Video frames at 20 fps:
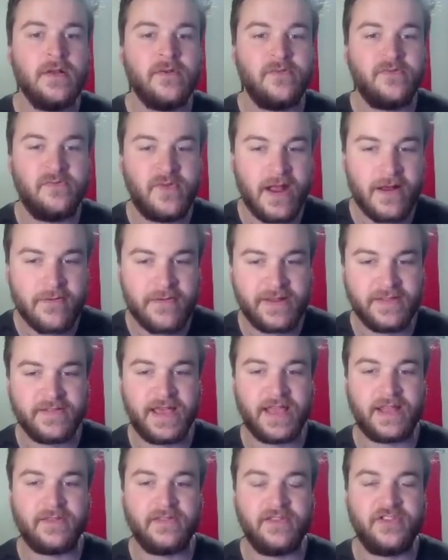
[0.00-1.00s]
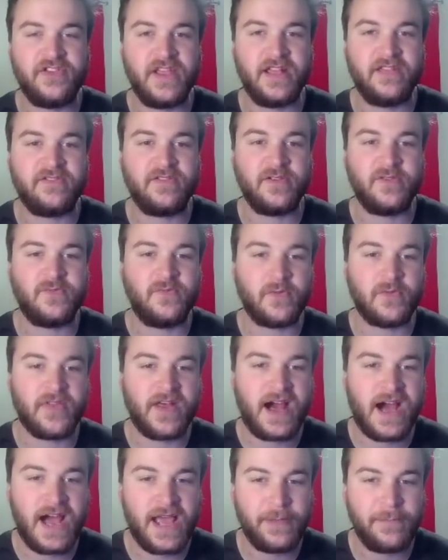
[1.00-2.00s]
very likely chances for
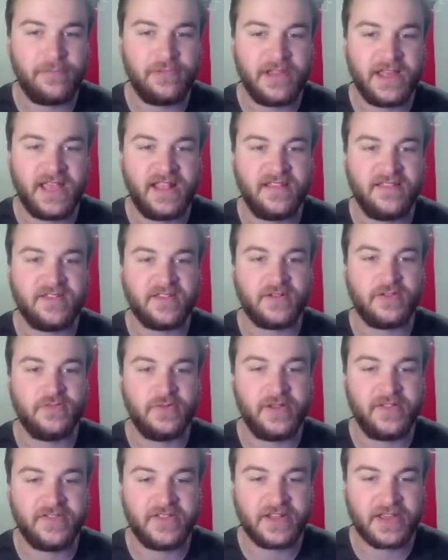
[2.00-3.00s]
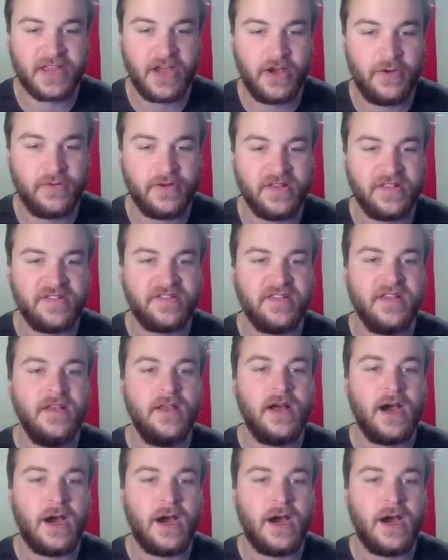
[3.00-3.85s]
the high plains, including the Dakotas,